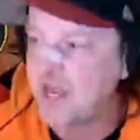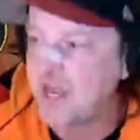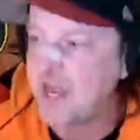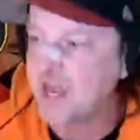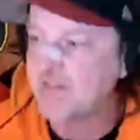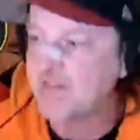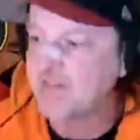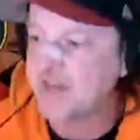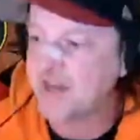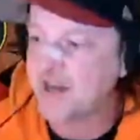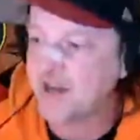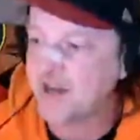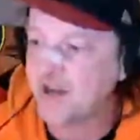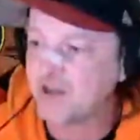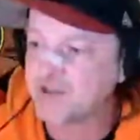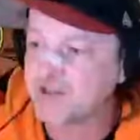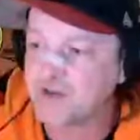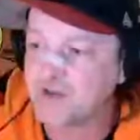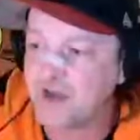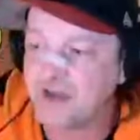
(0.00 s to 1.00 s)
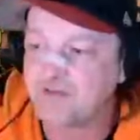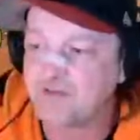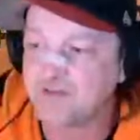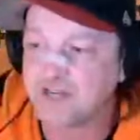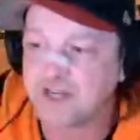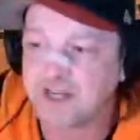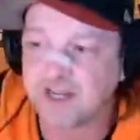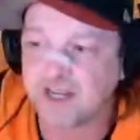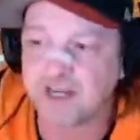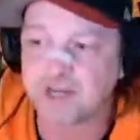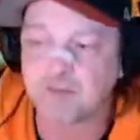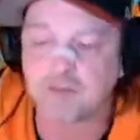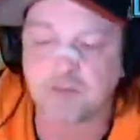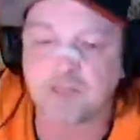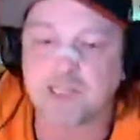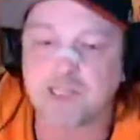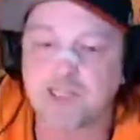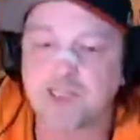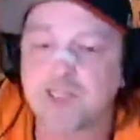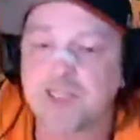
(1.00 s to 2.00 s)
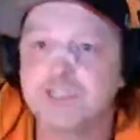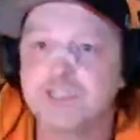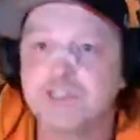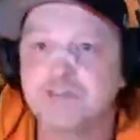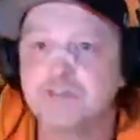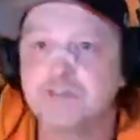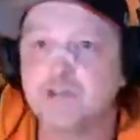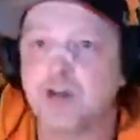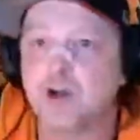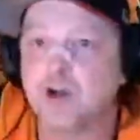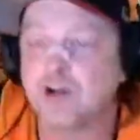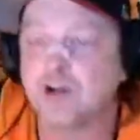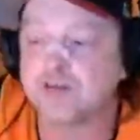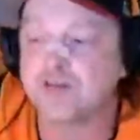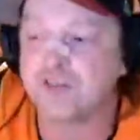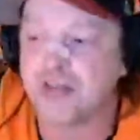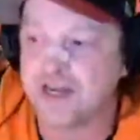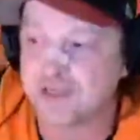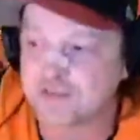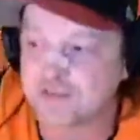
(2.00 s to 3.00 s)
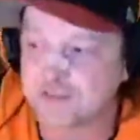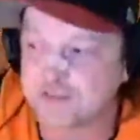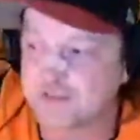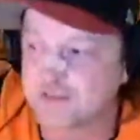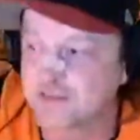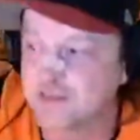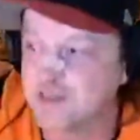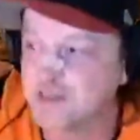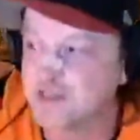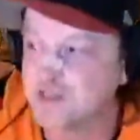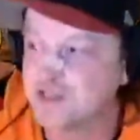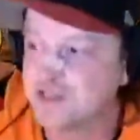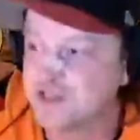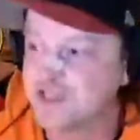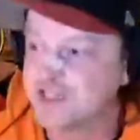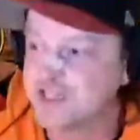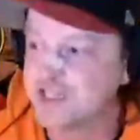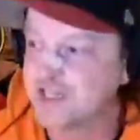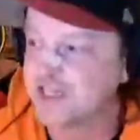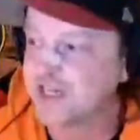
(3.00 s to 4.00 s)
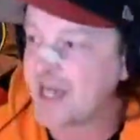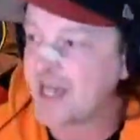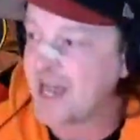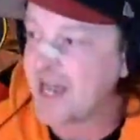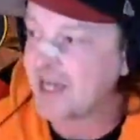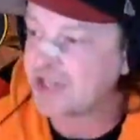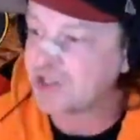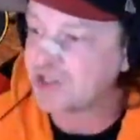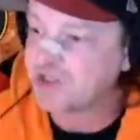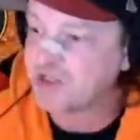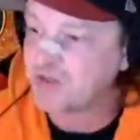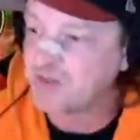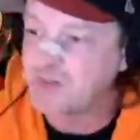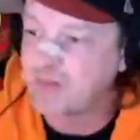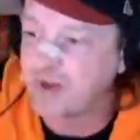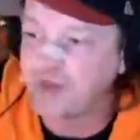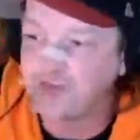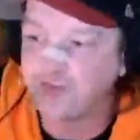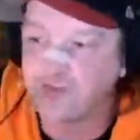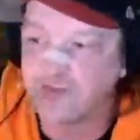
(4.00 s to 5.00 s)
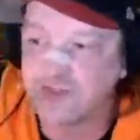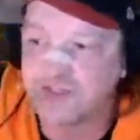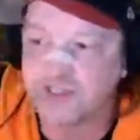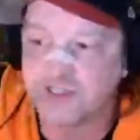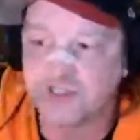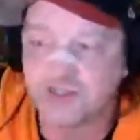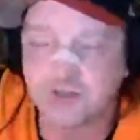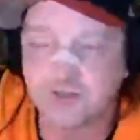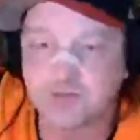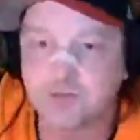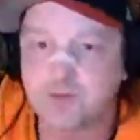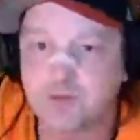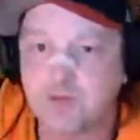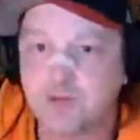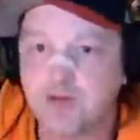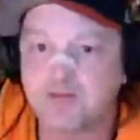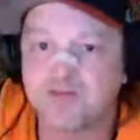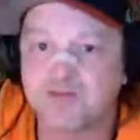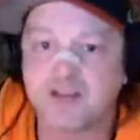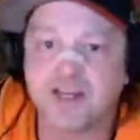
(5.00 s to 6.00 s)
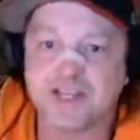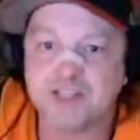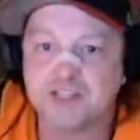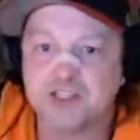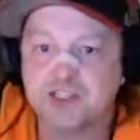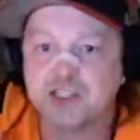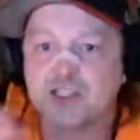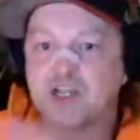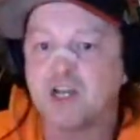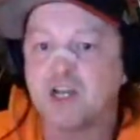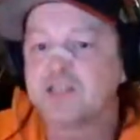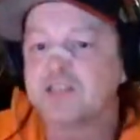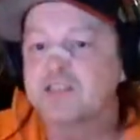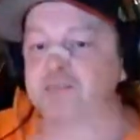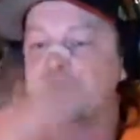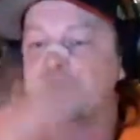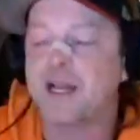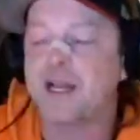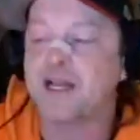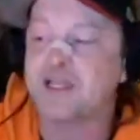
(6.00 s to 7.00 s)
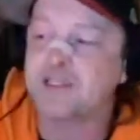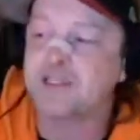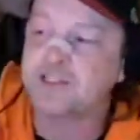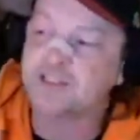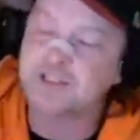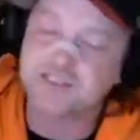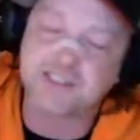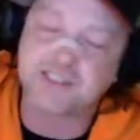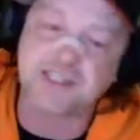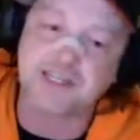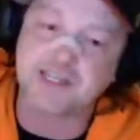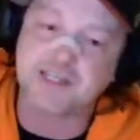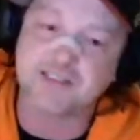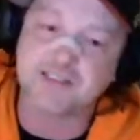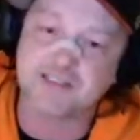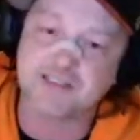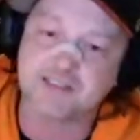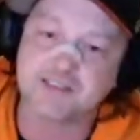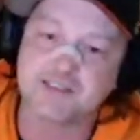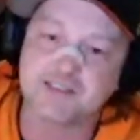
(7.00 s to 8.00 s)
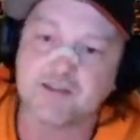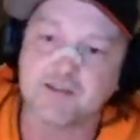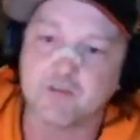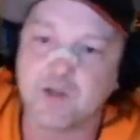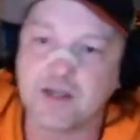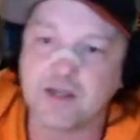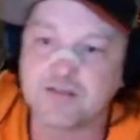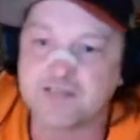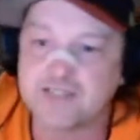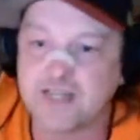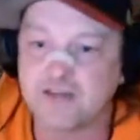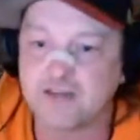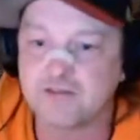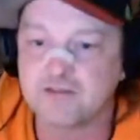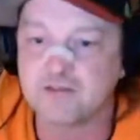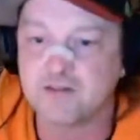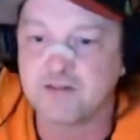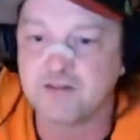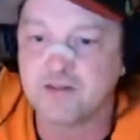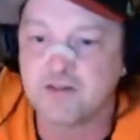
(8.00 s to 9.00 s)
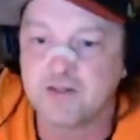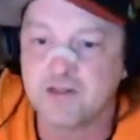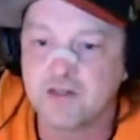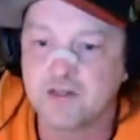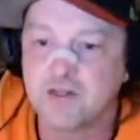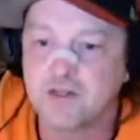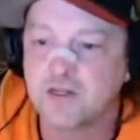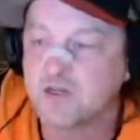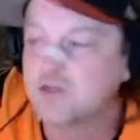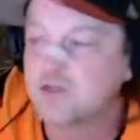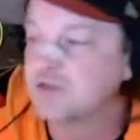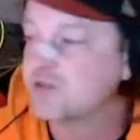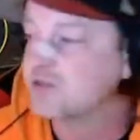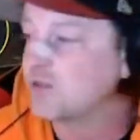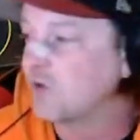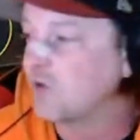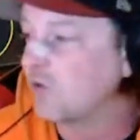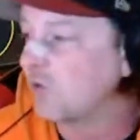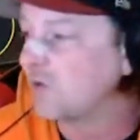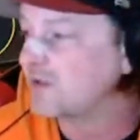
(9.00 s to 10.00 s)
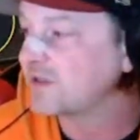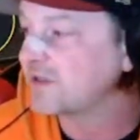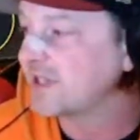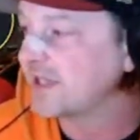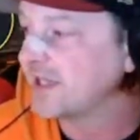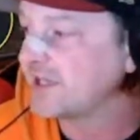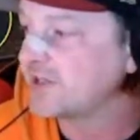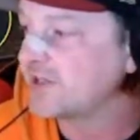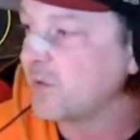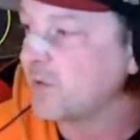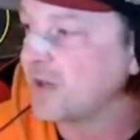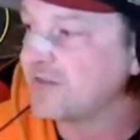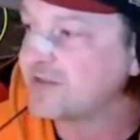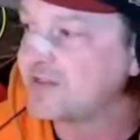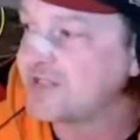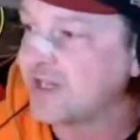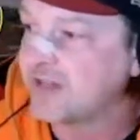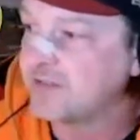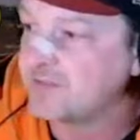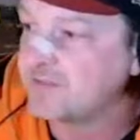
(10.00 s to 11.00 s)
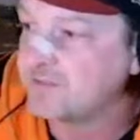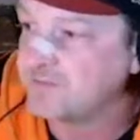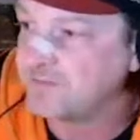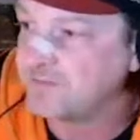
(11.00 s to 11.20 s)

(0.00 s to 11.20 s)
And then I also have Lydia in a blood shield artifact, just to get an extra buff for Seer to rip off, and it just manages to get the waves down. So once I get the waves down